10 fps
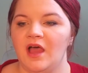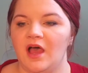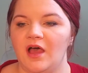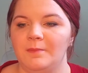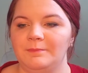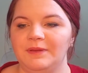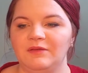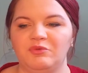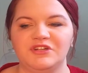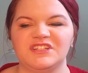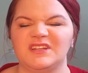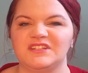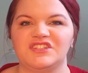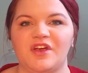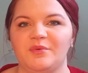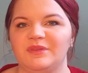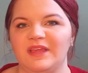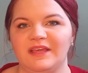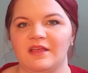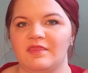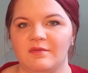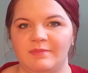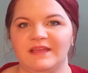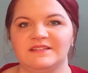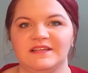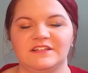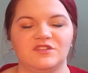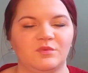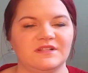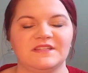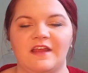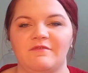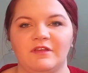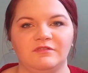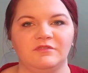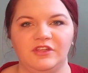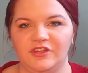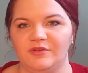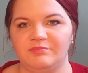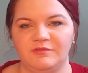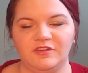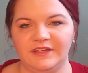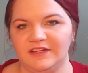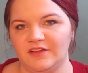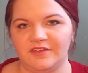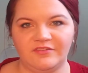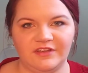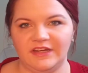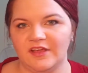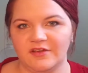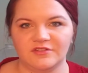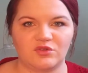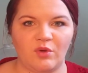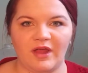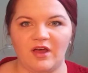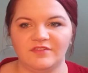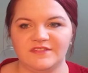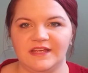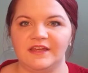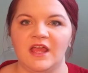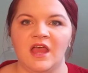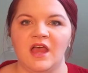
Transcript: But we're just going to start with like the basics, the ones that I've been, you know, clicking on their videos quite often,